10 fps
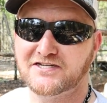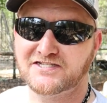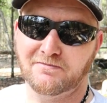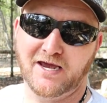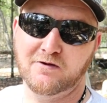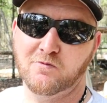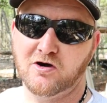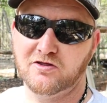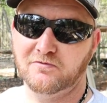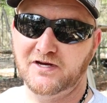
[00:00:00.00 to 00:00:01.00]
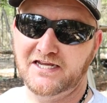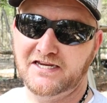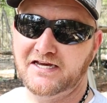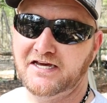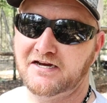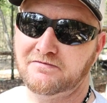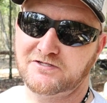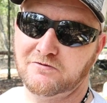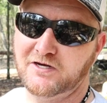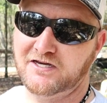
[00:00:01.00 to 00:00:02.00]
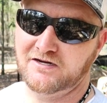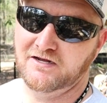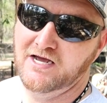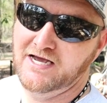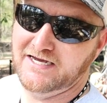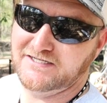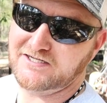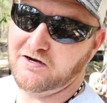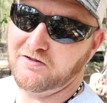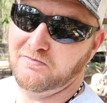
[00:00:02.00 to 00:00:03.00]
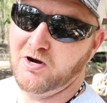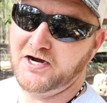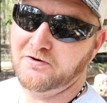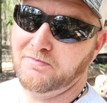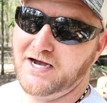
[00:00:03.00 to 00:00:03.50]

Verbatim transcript: That's the main wall that we need to get up so we can install the breaker